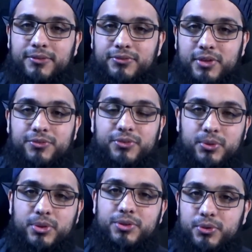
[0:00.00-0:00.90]
If
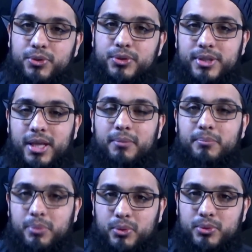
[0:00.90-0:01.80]
you could
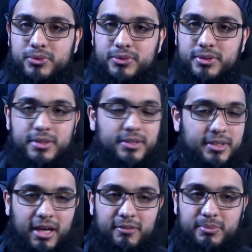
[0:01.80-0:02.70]
get bones
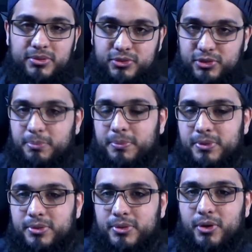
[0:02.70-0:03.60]
that have been
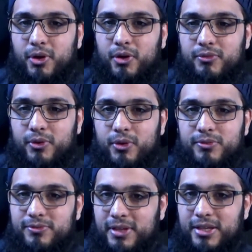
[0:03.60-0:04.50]
stripped of all
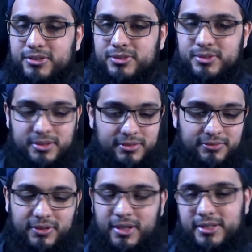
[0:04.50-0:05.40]
flesh and
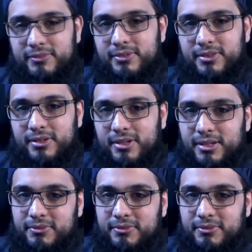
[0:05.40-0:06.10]
fat and everything, right?